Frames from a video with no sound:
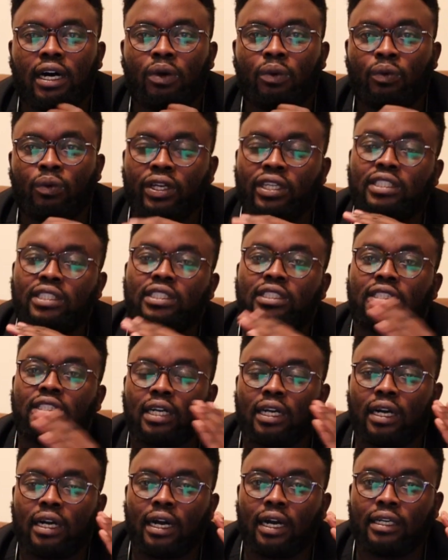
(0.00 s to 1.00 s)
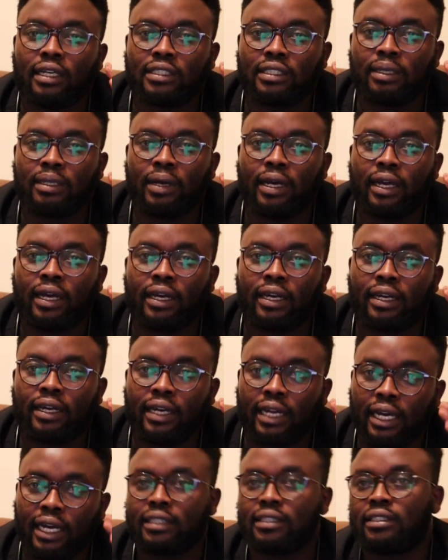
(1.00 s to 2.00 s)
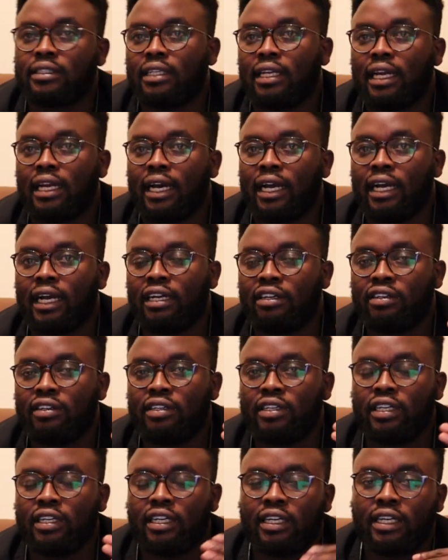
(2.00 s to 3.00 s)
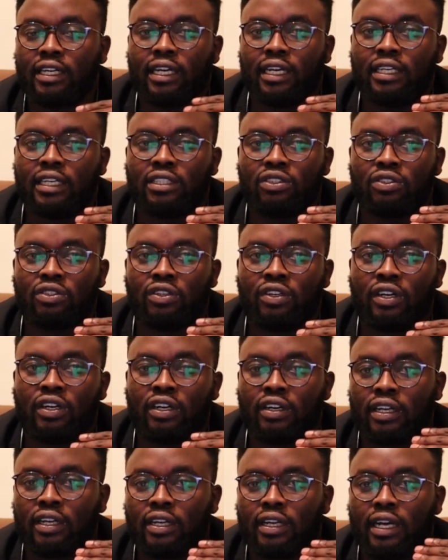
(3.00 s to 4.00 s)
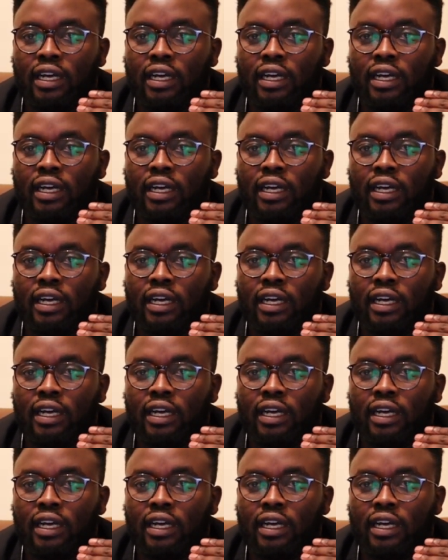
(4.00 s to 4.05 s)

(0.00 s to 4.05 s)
which is the next line in case of